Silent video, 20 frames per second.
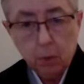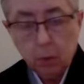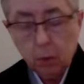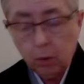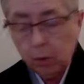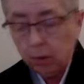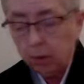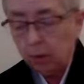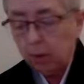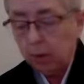
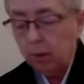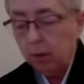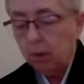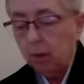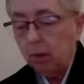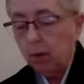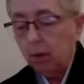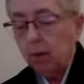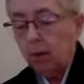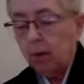were
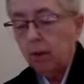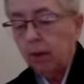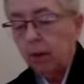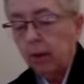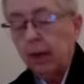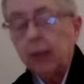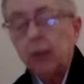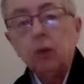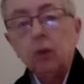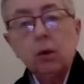
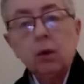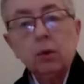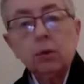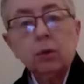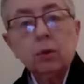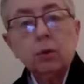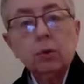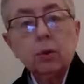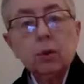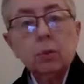and
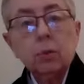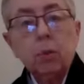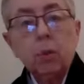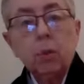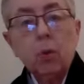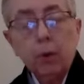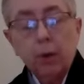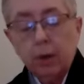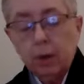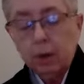also
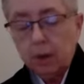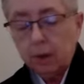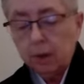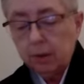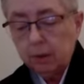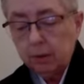supported it.